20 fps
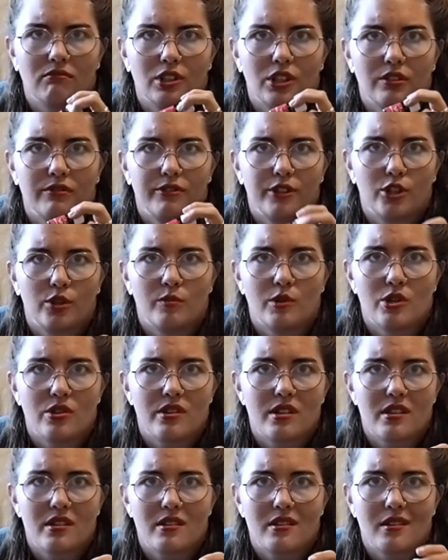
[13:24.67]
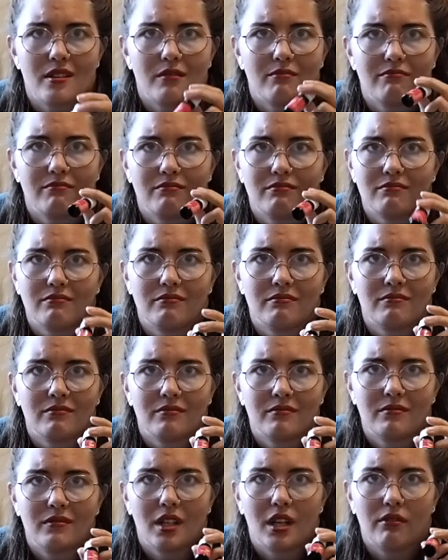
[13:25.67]
Good for your immune system,
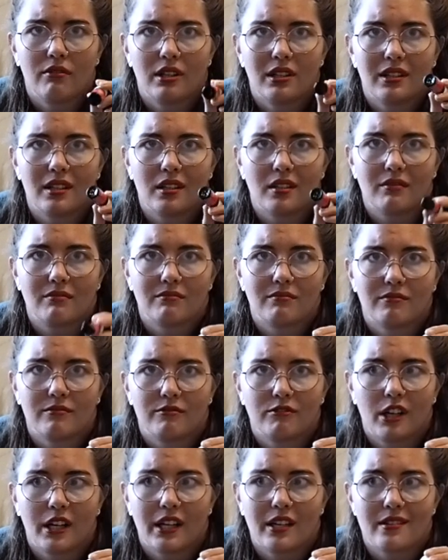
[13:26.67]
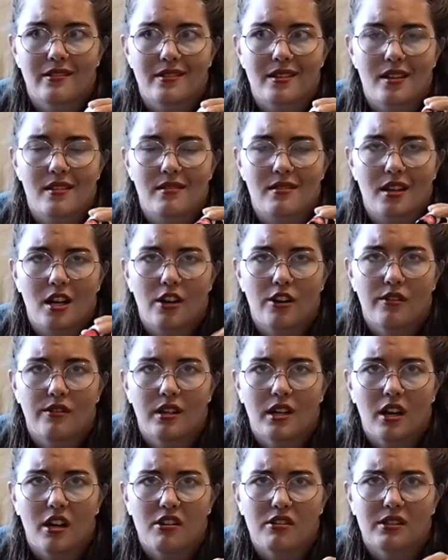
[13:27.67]
everything. Frankincense. I don't
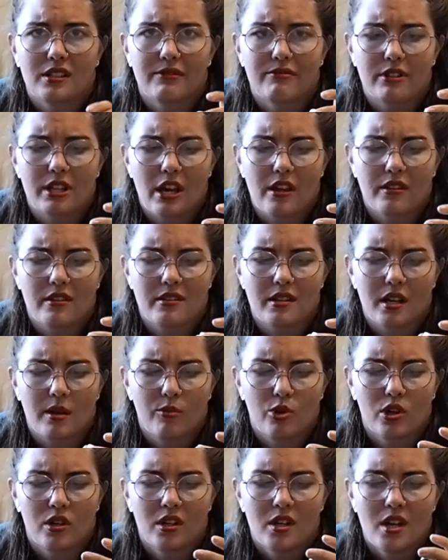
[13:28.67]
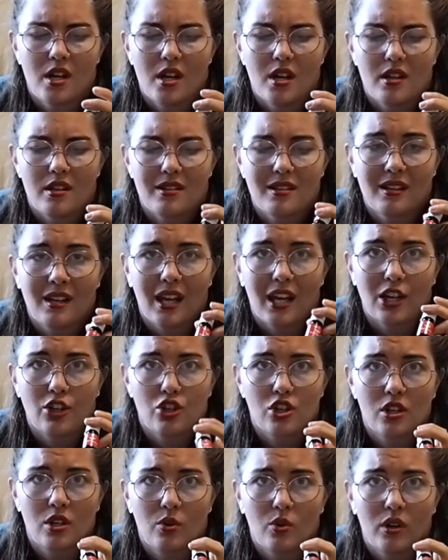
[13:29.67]
think I could live without this anymore. It's an
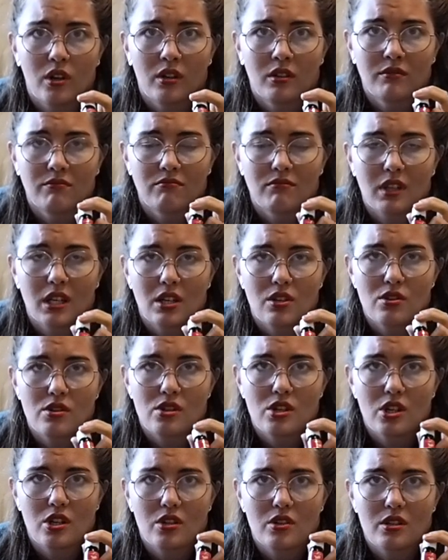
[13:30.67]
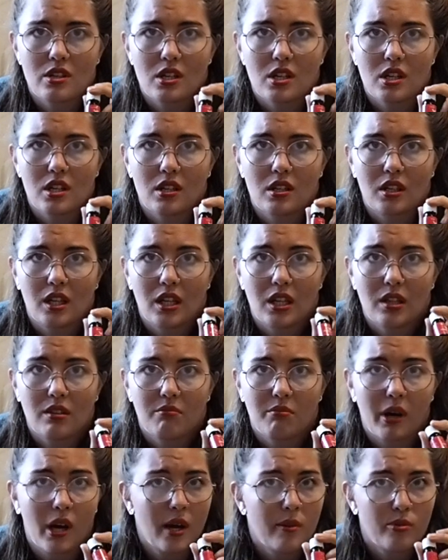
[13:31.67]
ancient oil. They used to use it in the
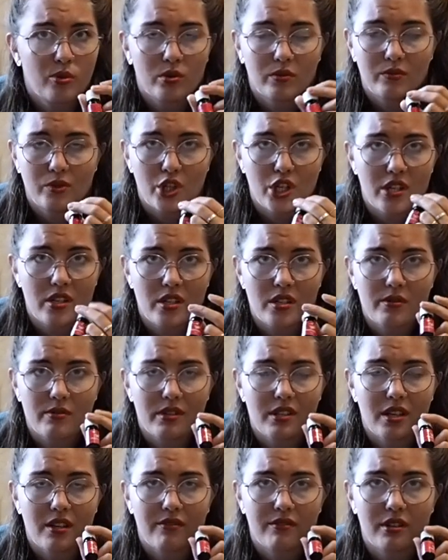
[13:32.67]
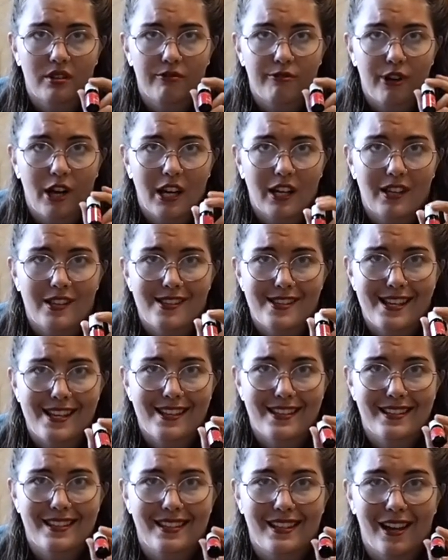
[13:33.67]
Bible. Jesus was given
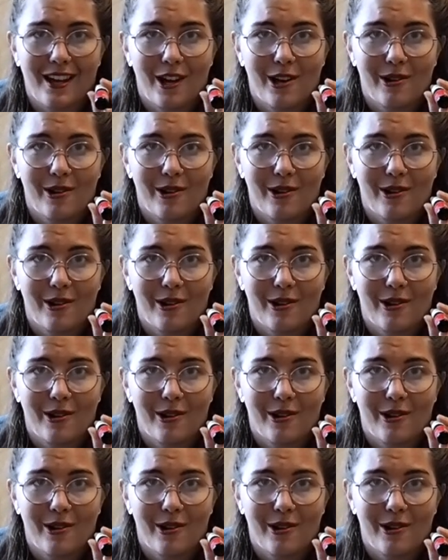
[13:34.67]
frankincense.